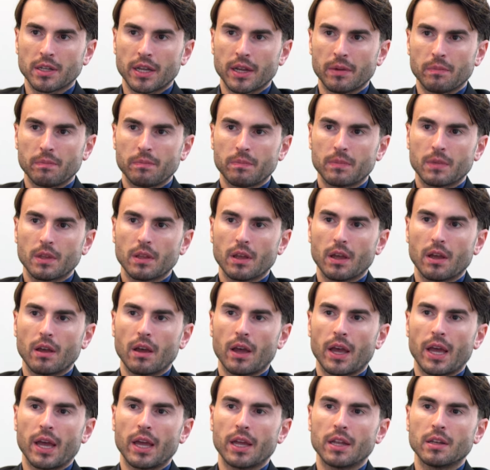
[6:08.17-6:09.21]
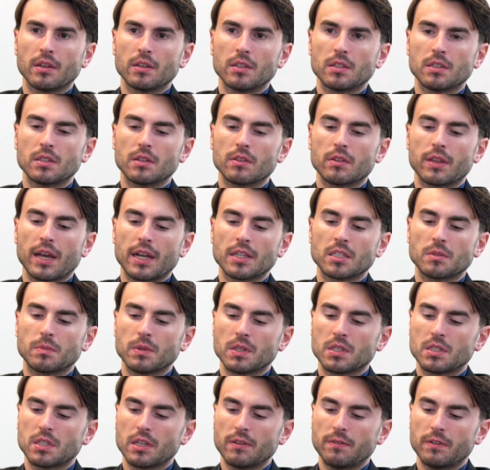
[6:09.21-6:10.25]
name. And that
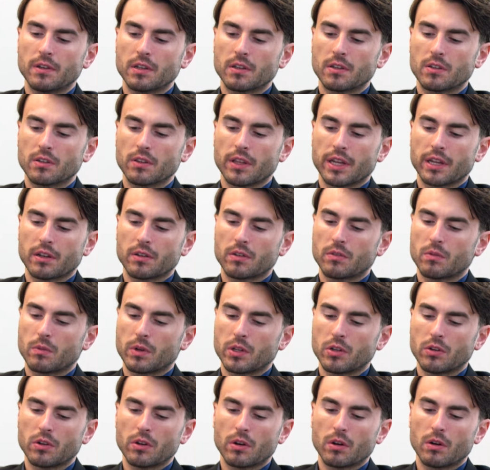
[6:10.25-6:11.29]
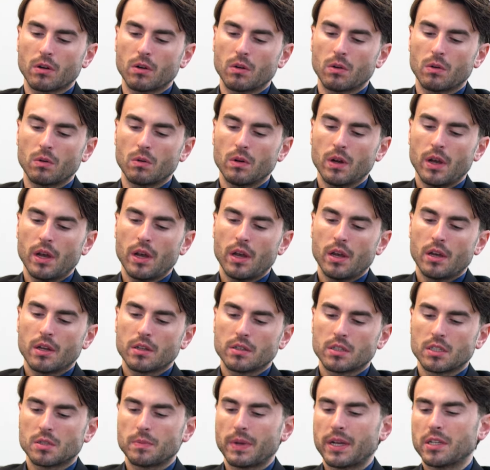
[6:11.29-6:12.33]
specific, like when you go
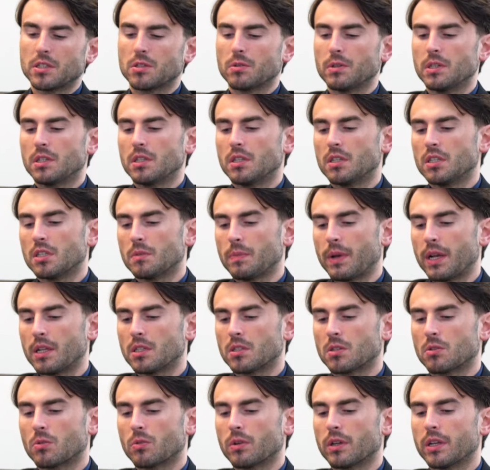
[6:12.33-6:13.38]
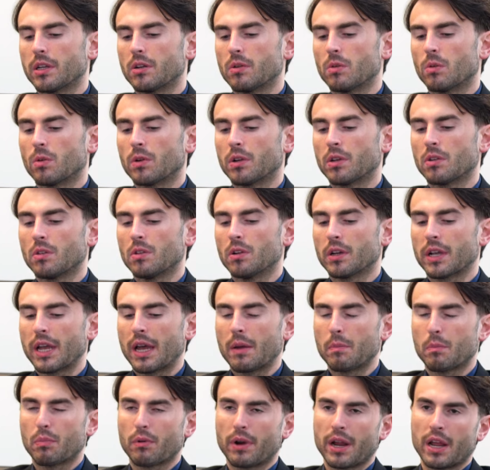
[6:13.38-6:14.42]
dispensary to dispensary, or you look
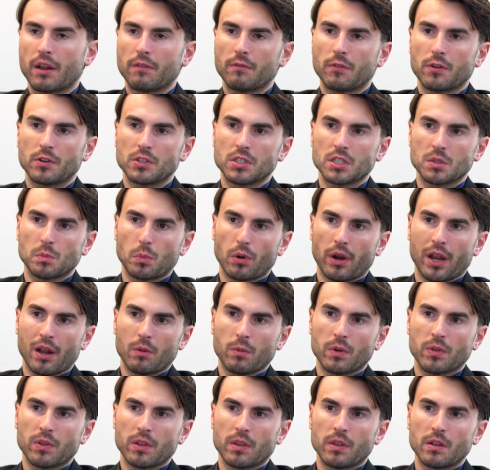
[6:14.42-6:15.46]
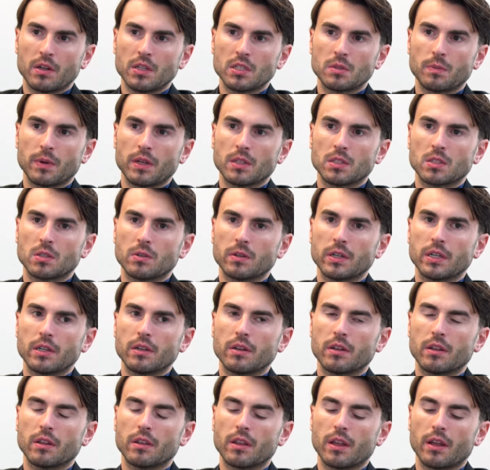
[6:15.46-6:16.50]
at brand versus brand within the dispensary,
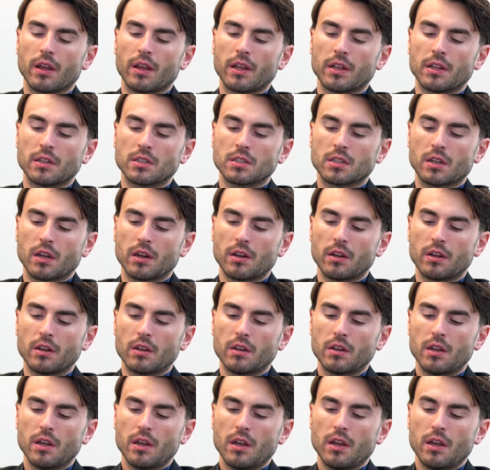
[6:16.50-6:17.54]
it's gonna